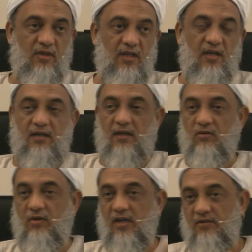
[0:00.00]
clean it and
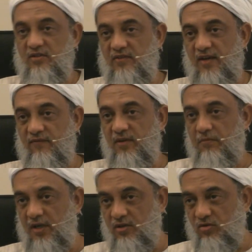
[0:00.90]
you get this lovely
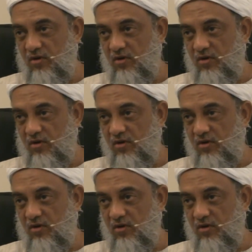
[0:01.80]
meat,